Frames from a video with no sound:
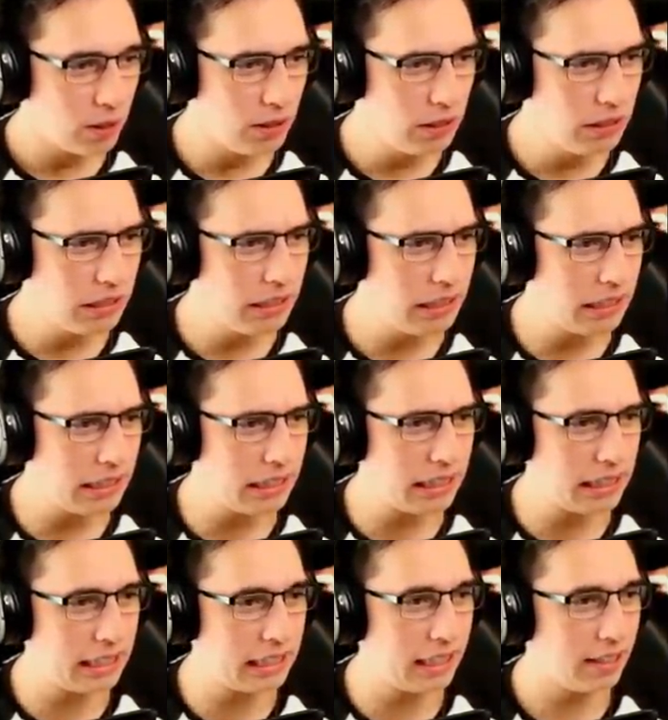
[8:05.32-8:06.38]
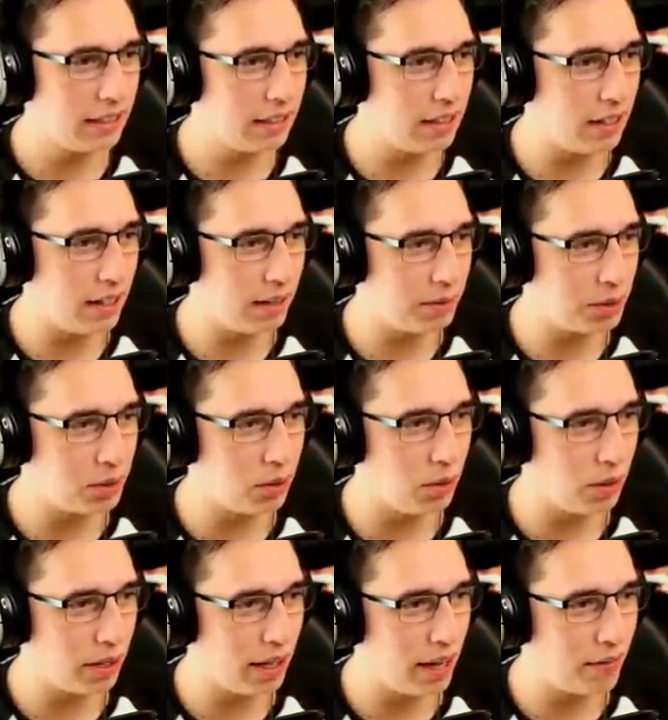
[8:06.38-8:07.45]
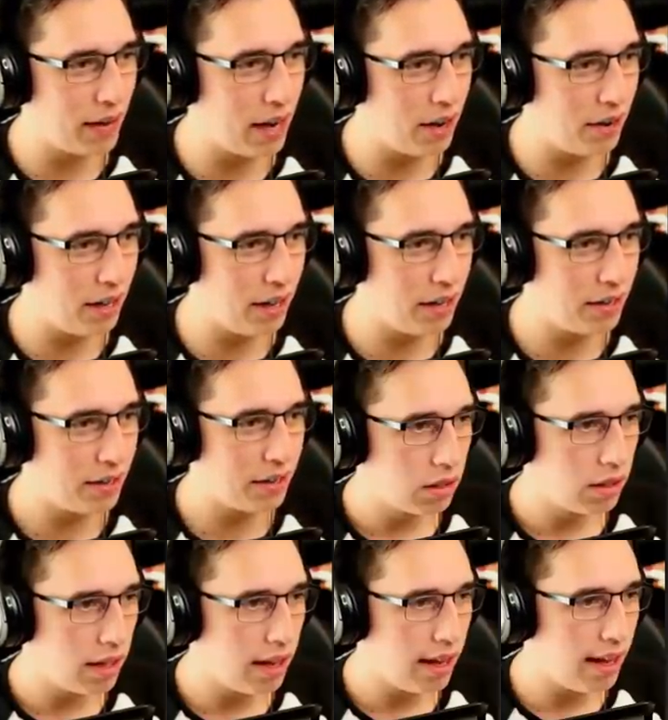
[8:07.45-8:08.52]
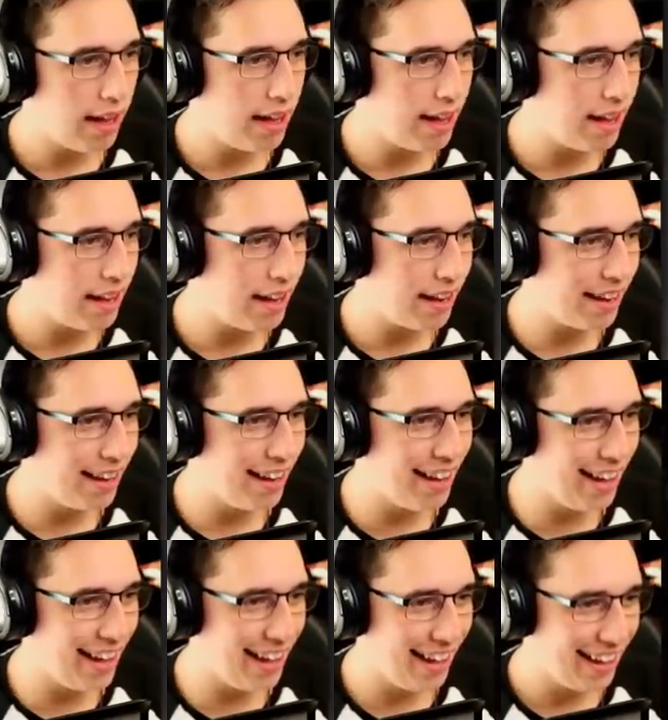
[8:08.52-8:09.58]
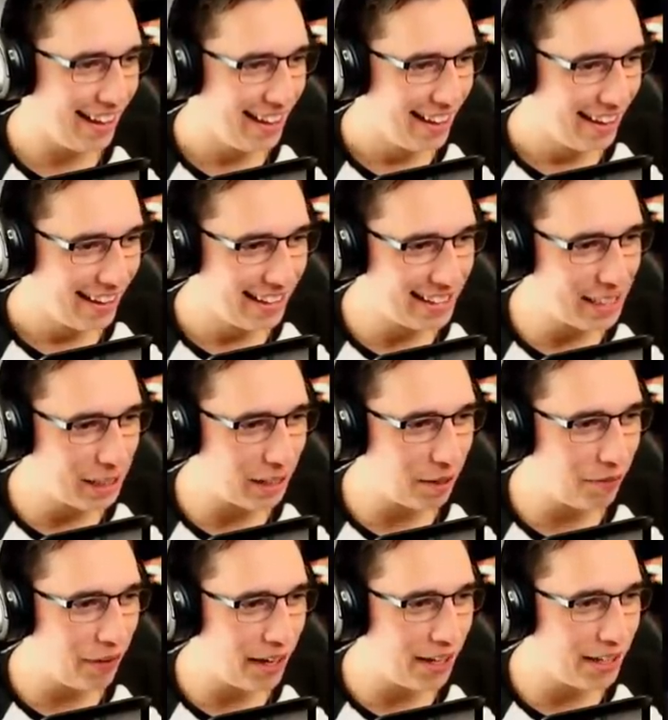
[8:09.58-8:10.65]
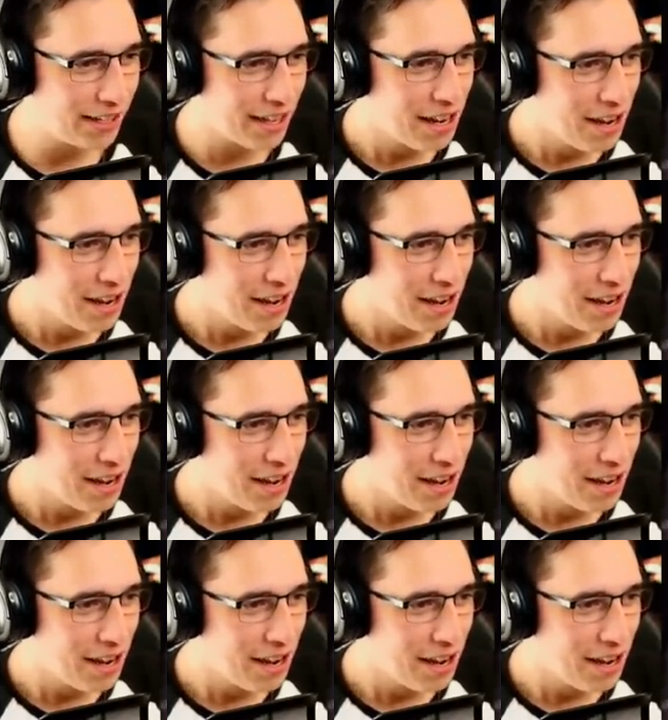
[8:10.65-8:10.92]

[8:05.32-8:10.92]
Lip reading: God, I'm so lucky I have a hard head. Hey! This is convenient.